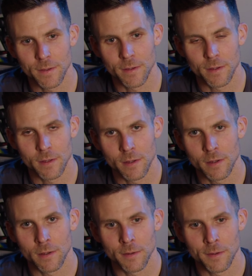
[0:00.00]

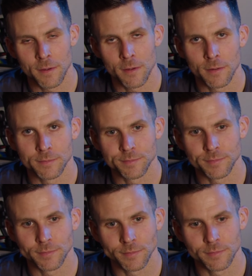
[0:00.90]

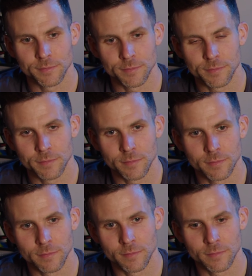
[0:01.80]

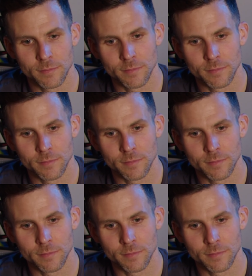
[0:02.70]
No words are spoken by the person on screen.